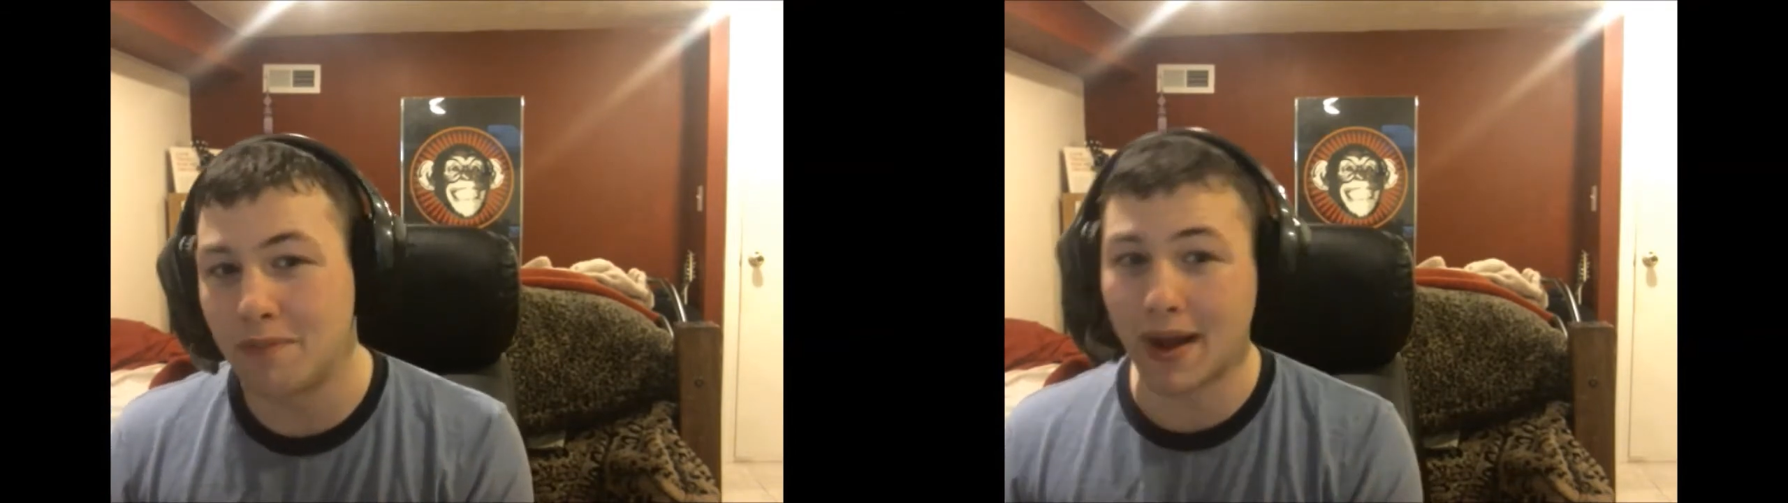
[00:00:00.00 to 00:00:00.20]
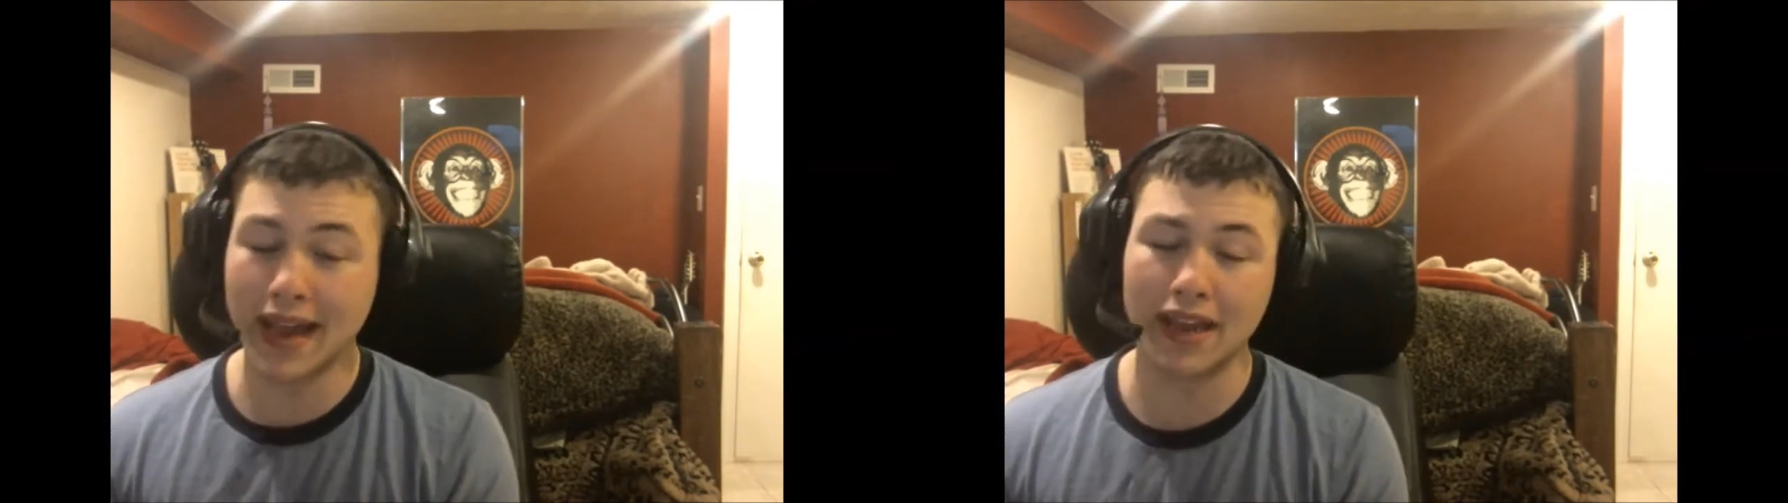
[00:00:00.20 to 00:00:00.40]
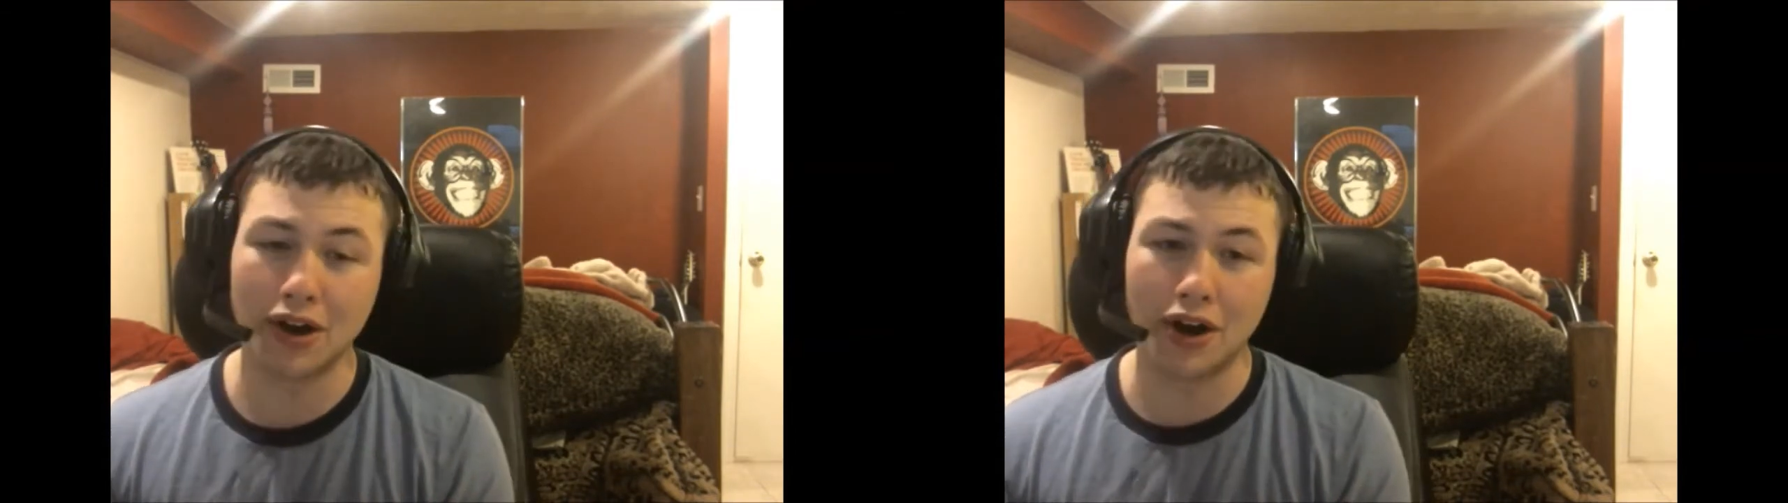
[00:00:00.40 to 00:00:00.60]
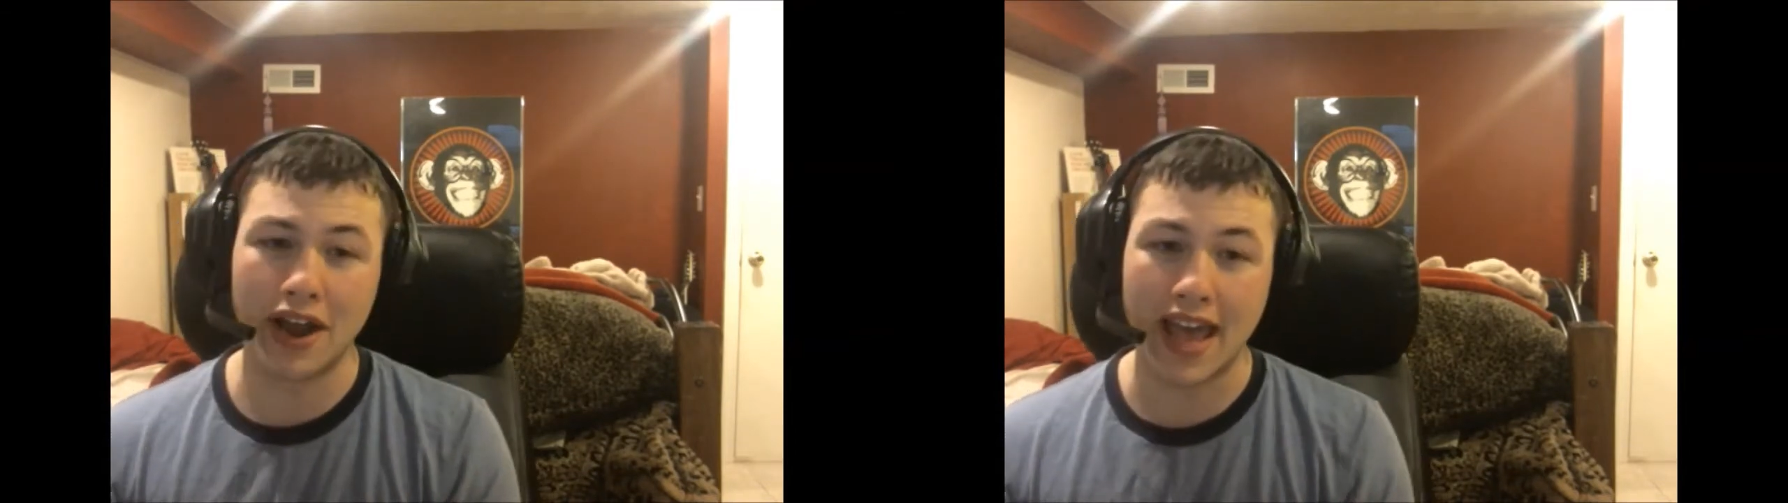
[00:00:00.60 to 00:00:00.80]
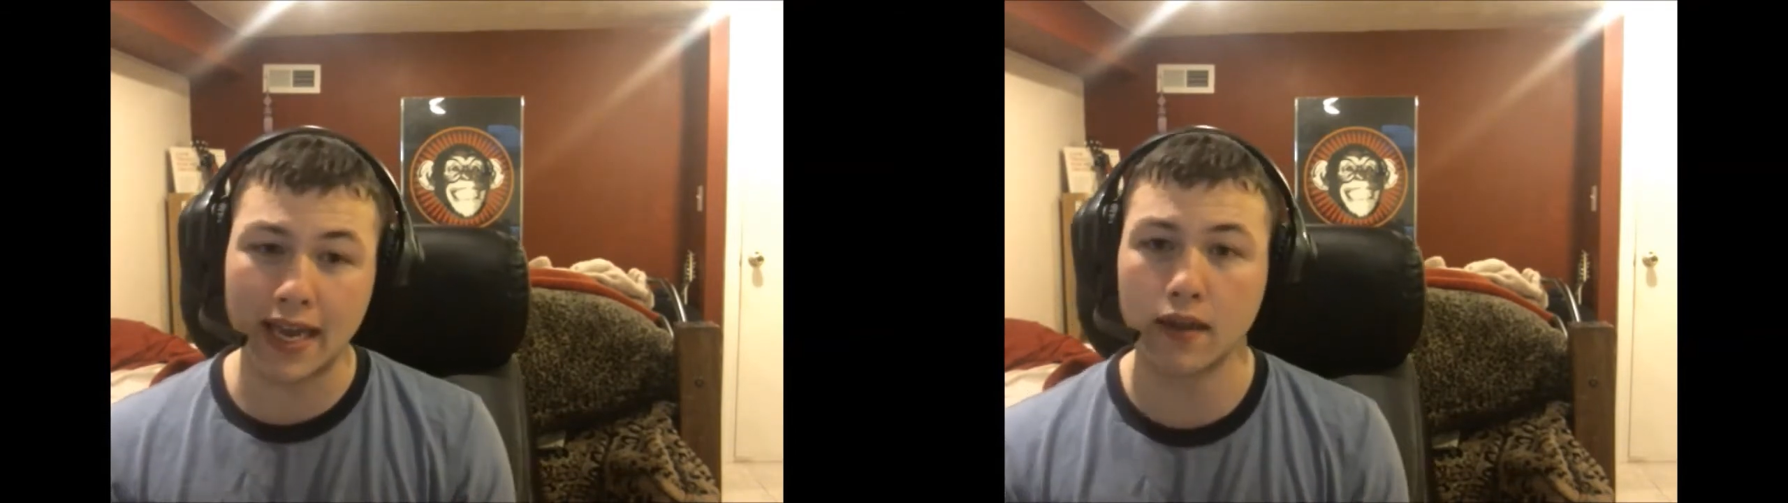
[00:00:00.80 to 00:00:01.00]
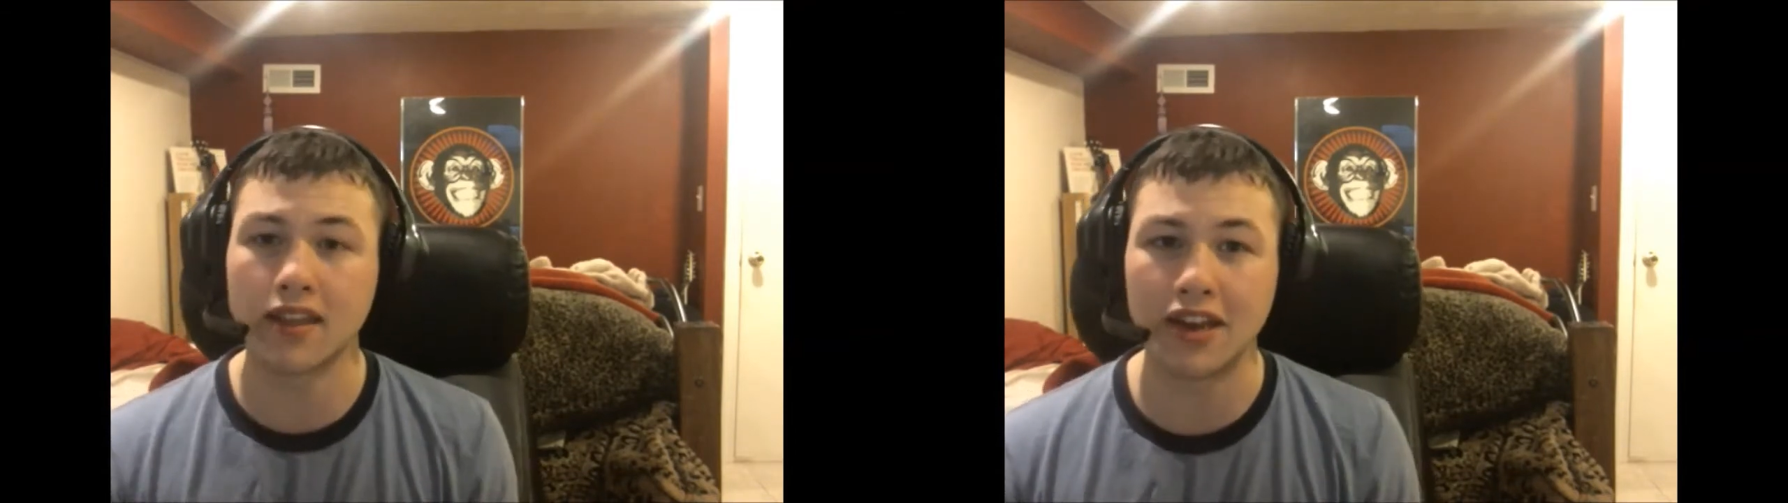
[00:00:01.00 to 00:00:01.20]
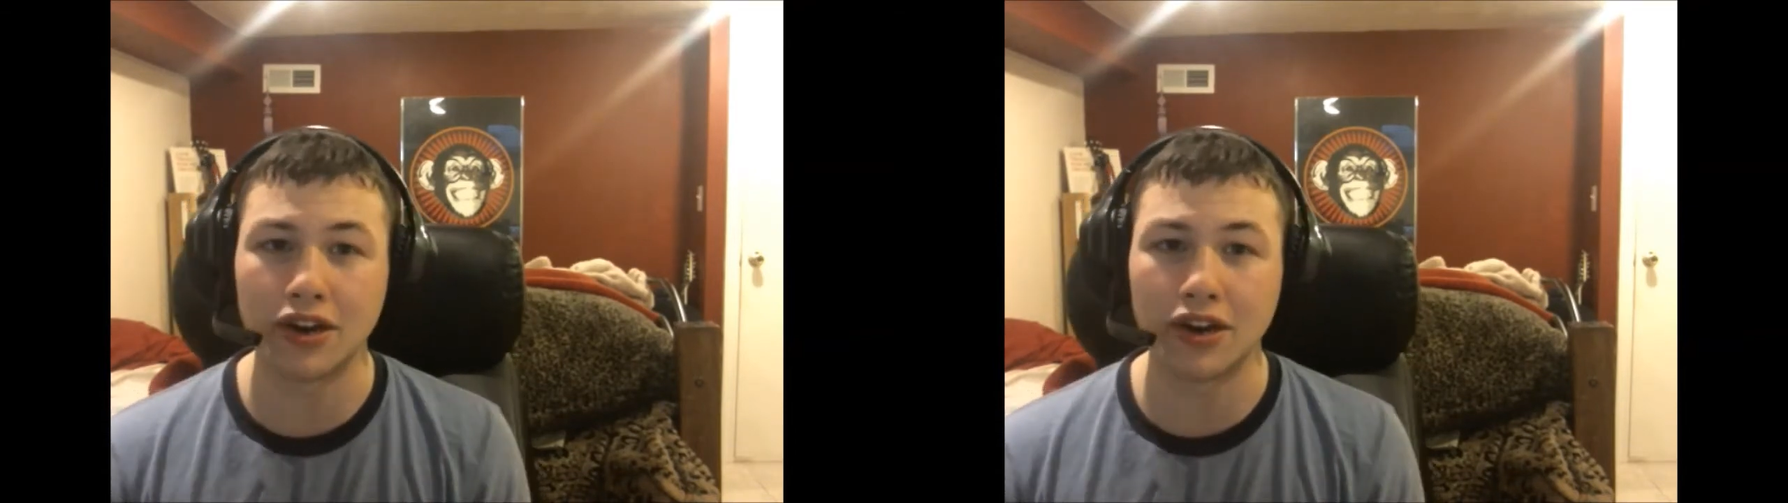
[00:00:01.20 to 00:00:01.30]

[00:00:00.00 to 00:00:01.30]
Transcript: mic on a headset,